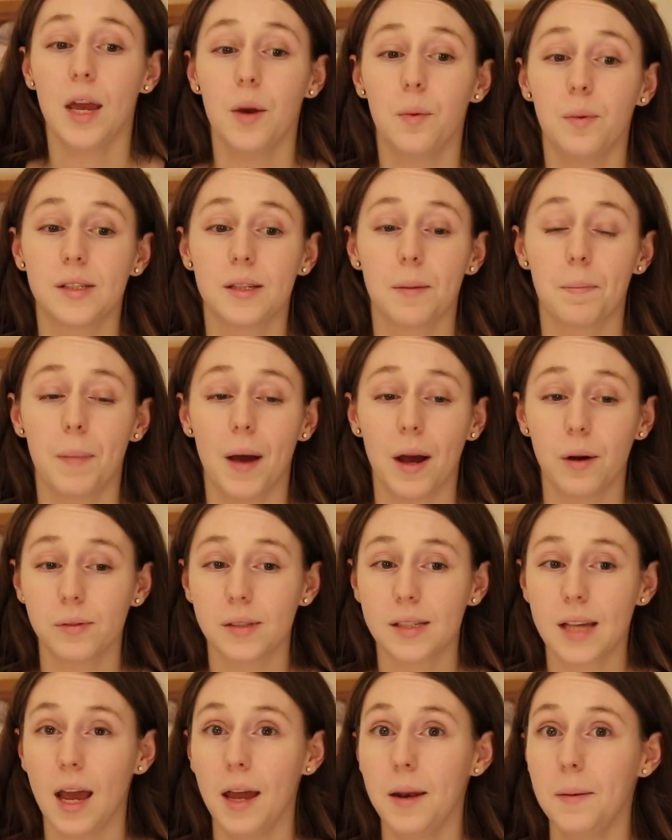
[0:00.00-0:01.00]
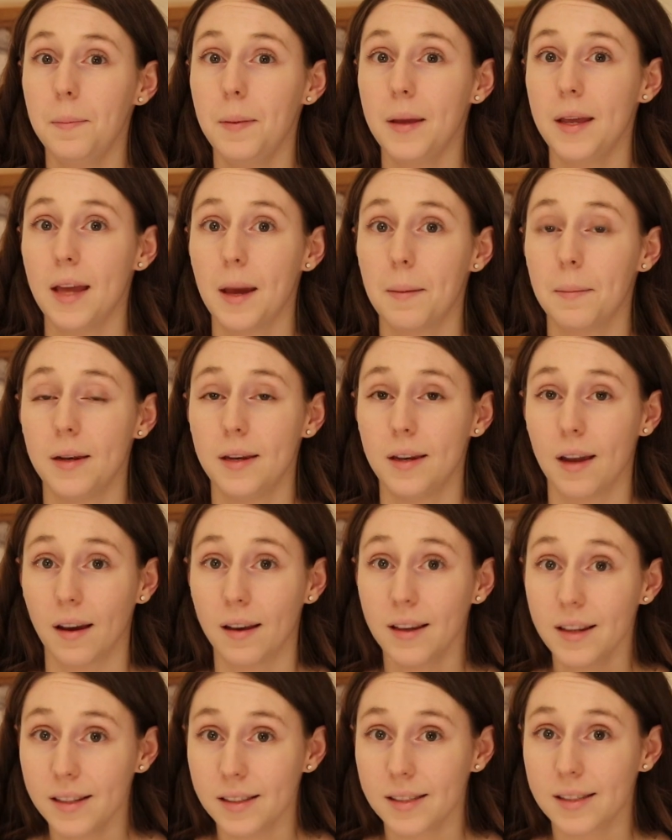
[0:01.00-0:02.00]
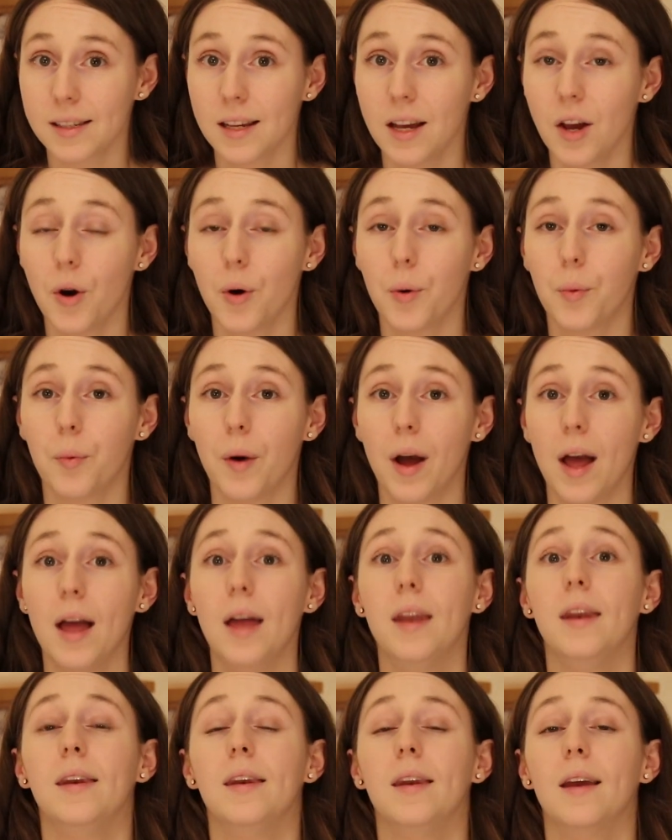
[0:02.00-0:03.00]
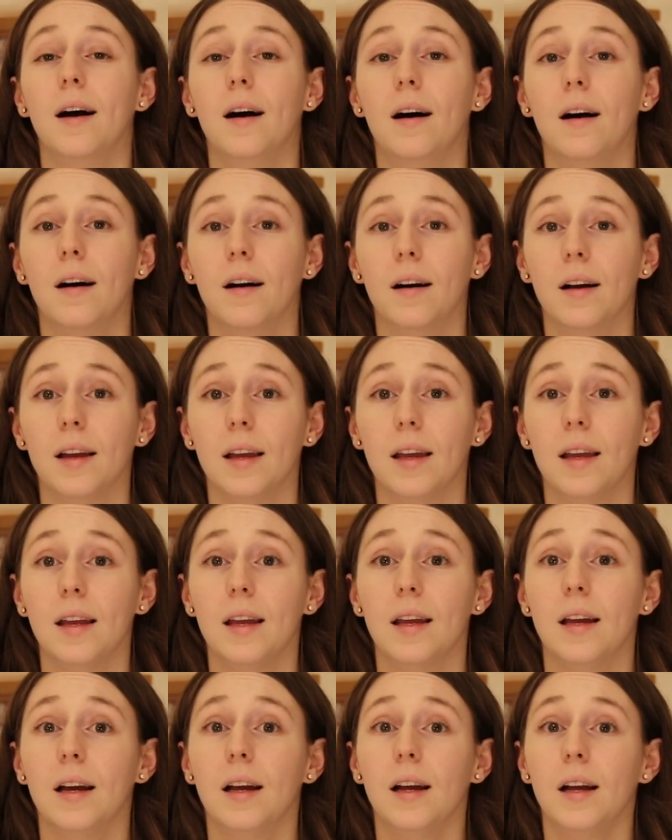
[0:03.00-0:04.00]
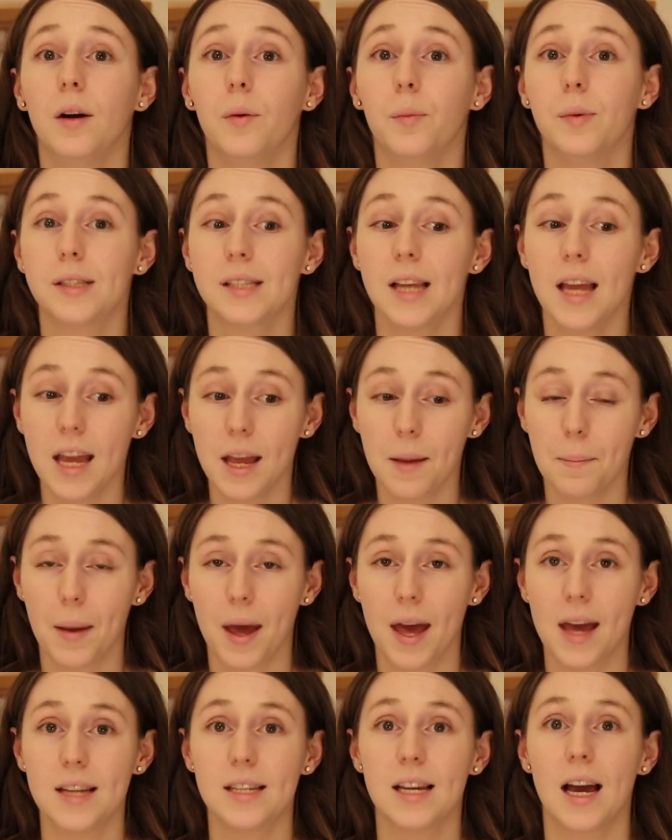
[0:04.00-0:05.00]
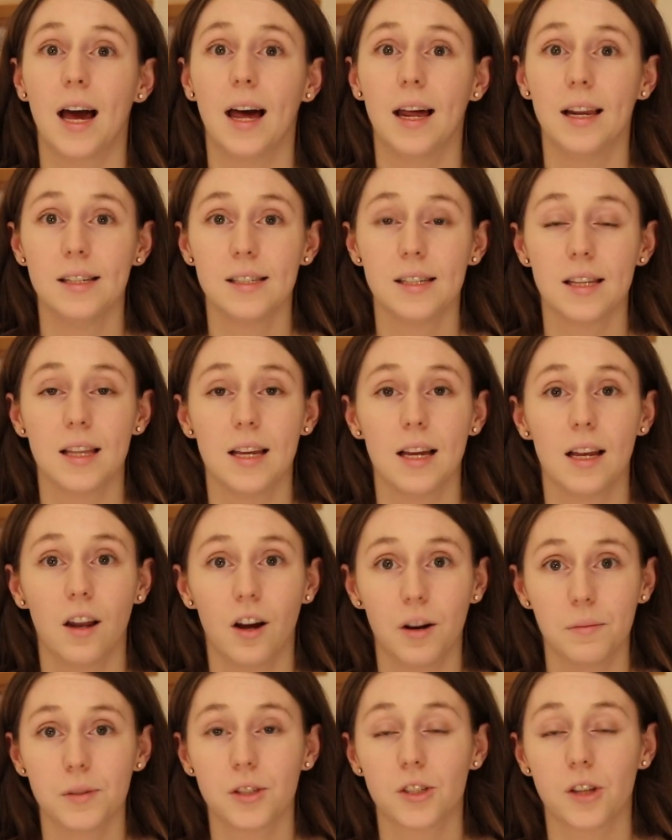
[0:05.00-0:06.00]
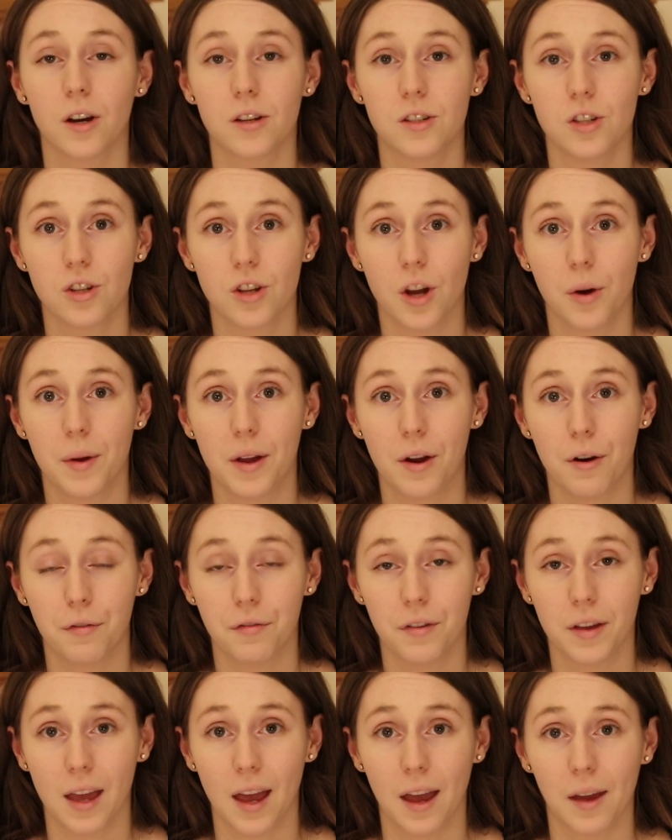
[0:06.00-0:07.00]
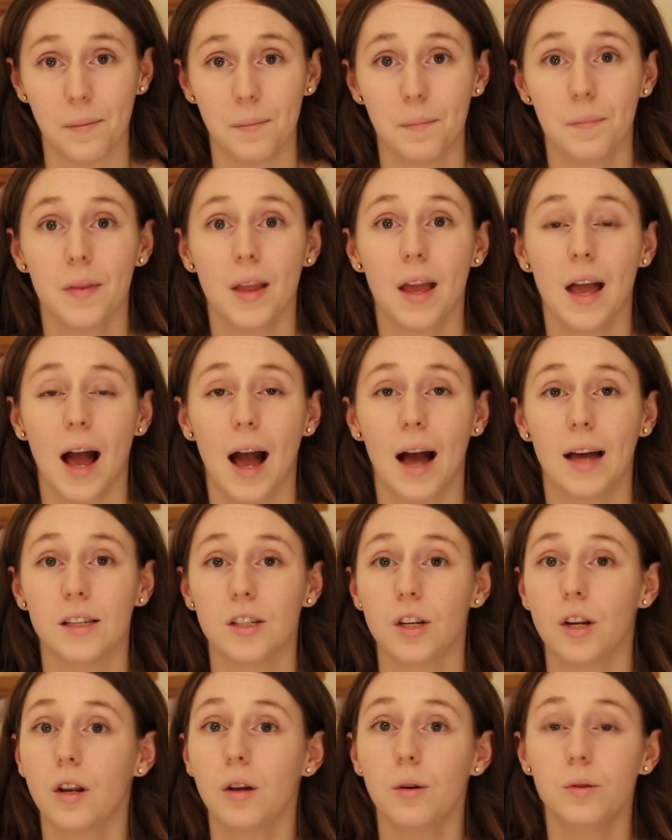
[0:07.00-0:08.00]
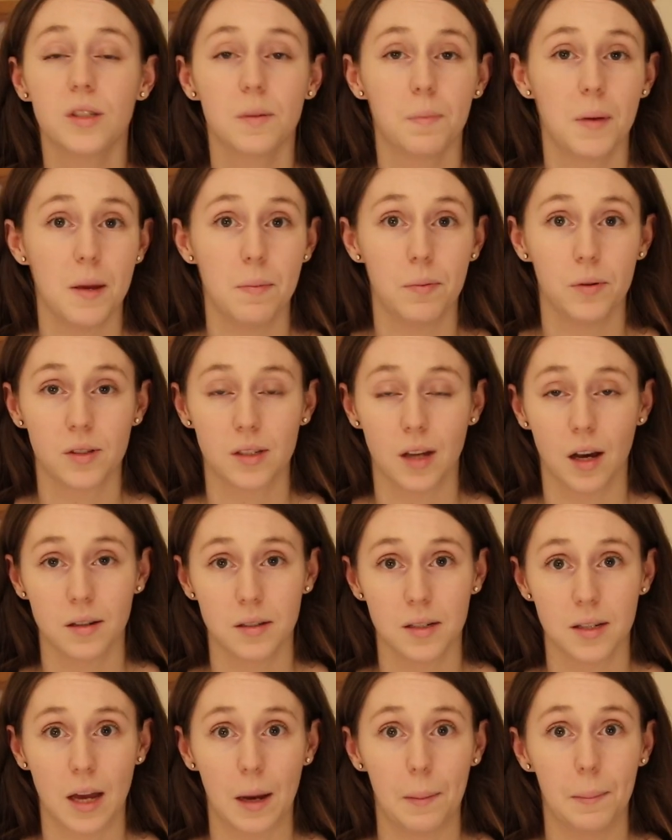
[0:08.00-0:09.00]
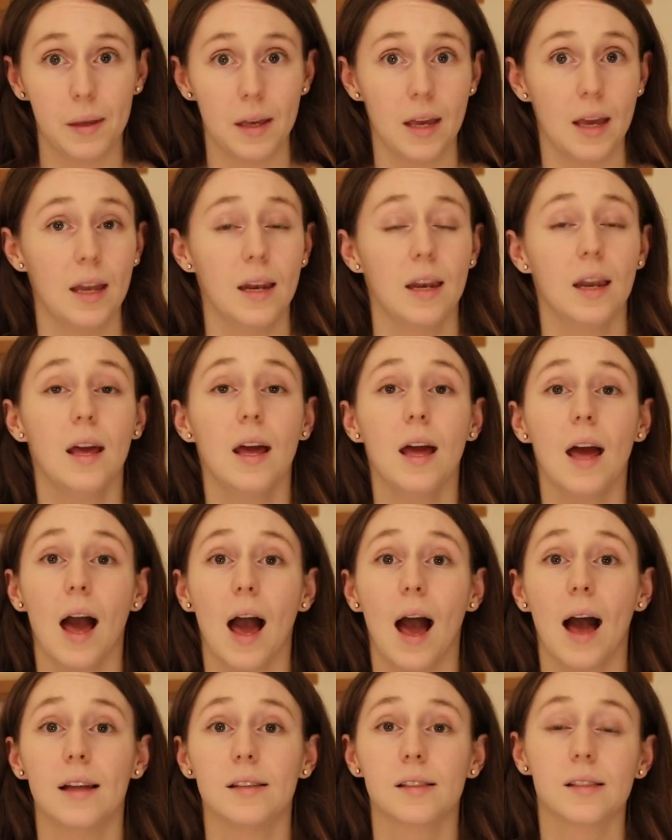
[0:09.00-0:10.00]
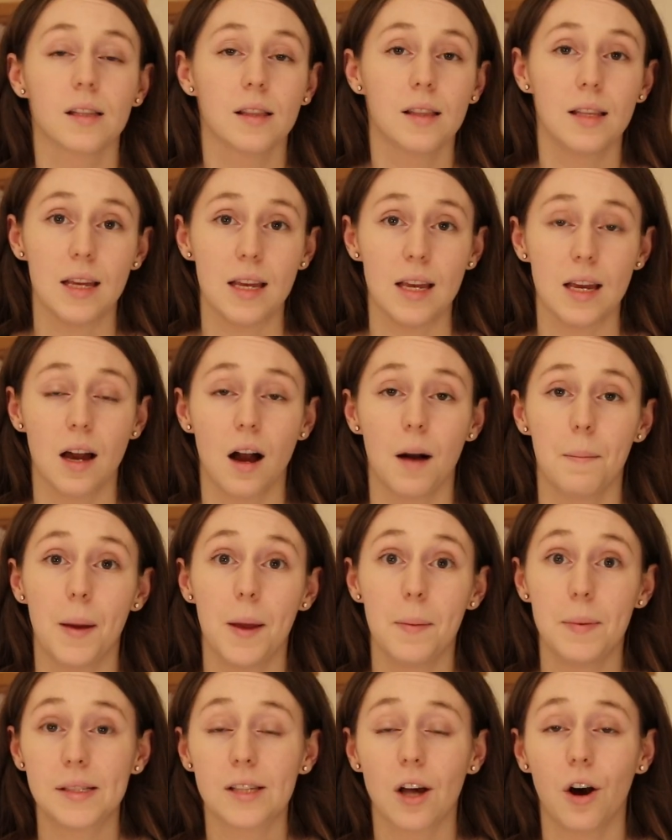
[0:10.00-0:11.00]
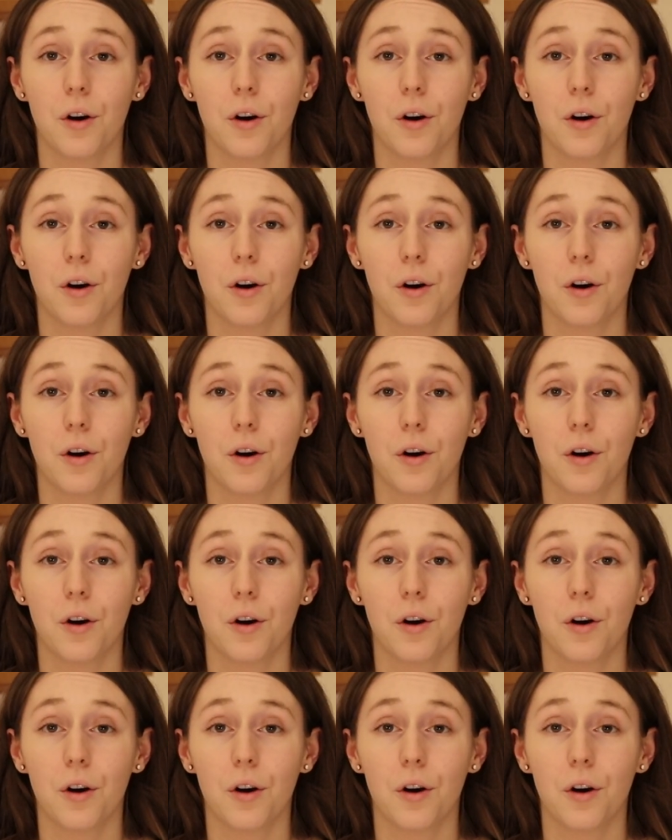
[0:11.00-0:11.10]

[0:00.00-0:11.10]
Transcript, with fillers: It was about 10 p.m. at night when I was laying in bed and the alarm started going off again and loads of people started coming in and the baby's